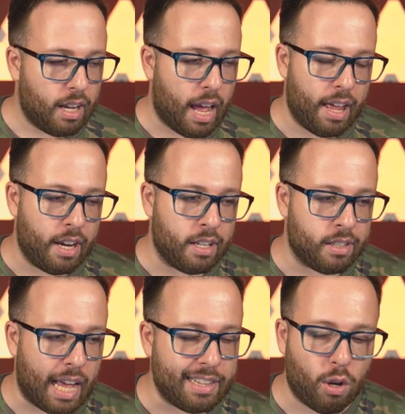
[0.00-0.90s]
And
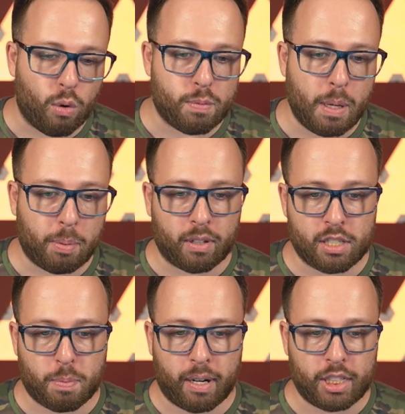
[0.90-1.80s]
those people are
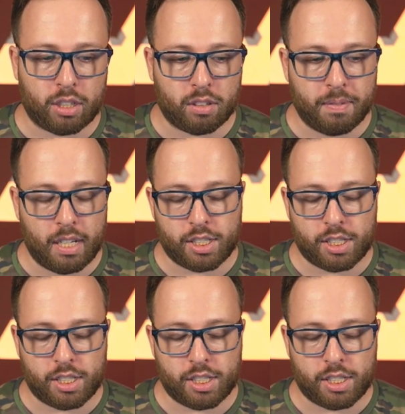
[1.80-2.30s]
inspirational to me.